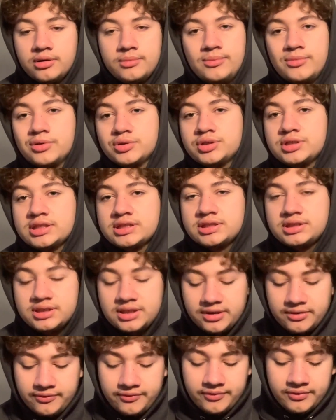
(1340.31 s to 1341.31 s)
more
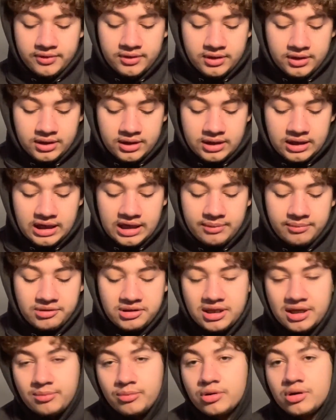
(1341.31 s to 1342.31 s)
sensitive, a
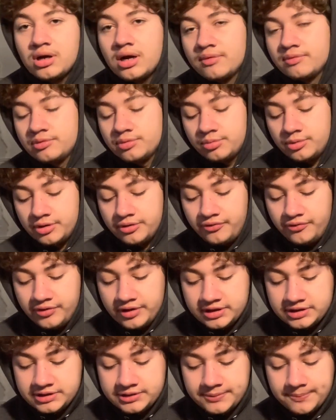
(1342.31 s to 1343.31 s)
lot more comfortable to
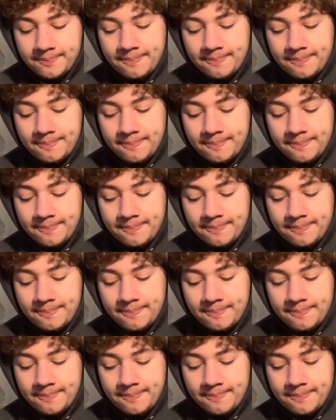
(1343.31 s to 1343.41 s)
fish.